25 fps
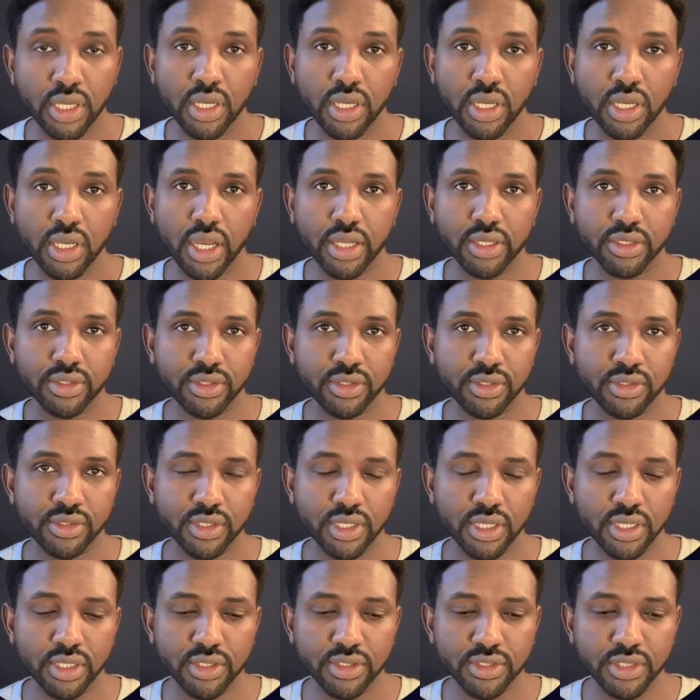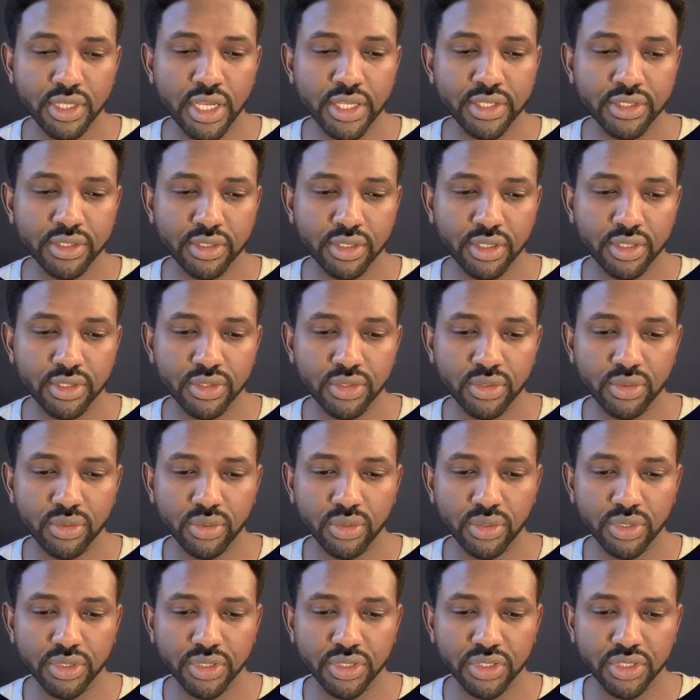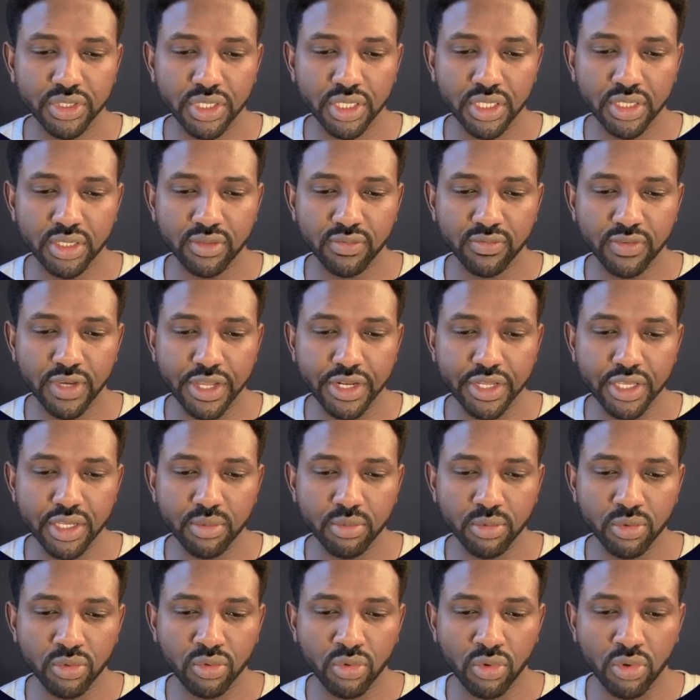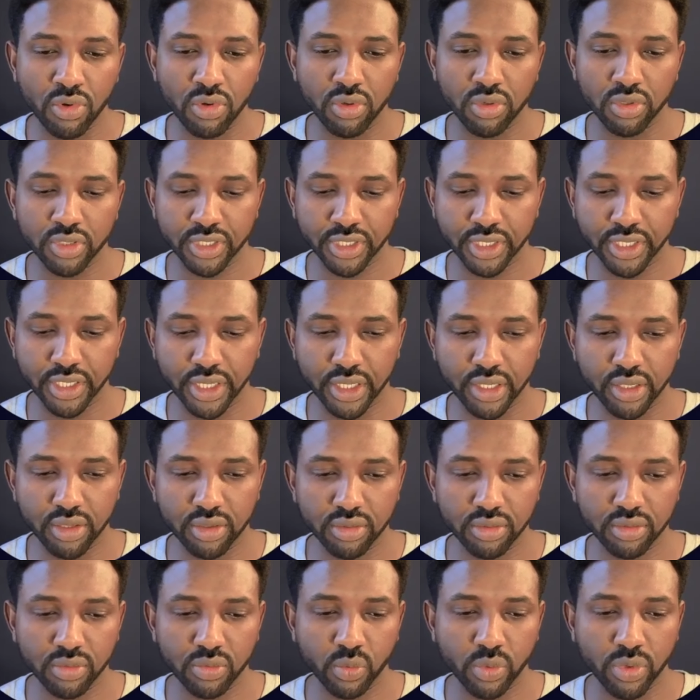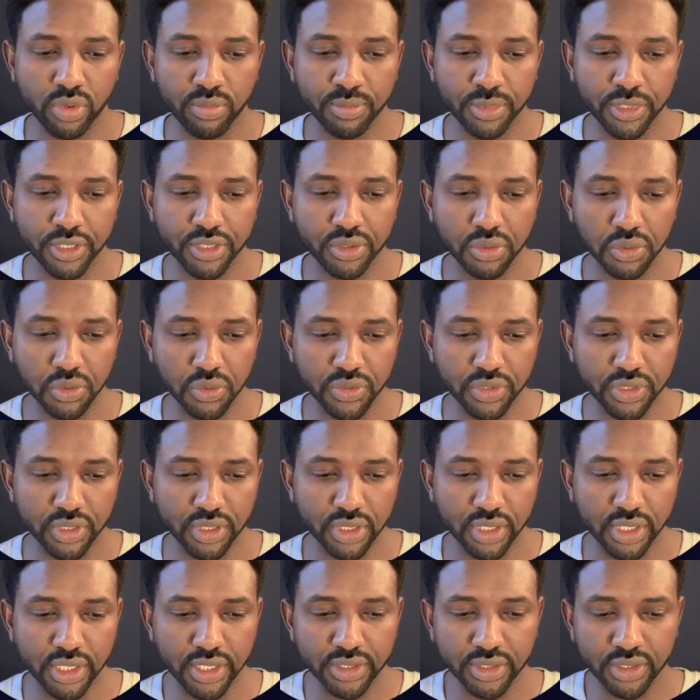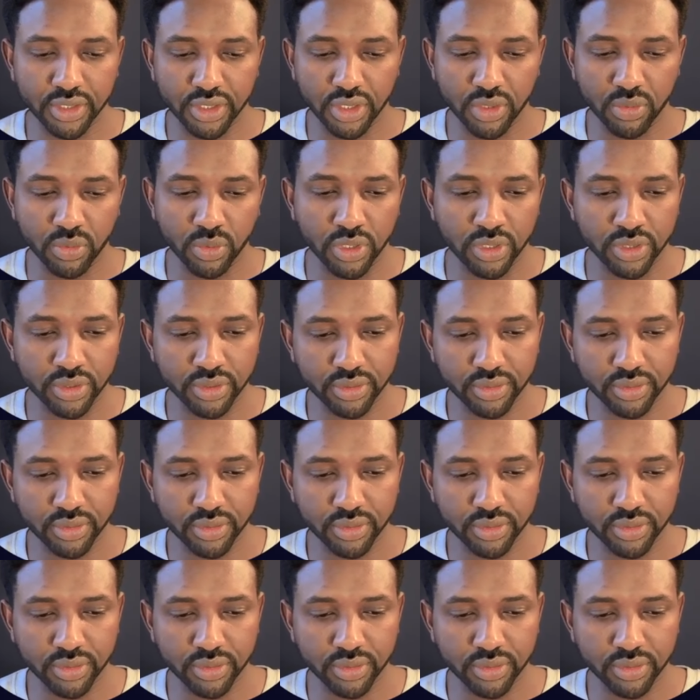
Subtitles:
And this challenge is asking us to initiate a variable called current weapon using let keyword.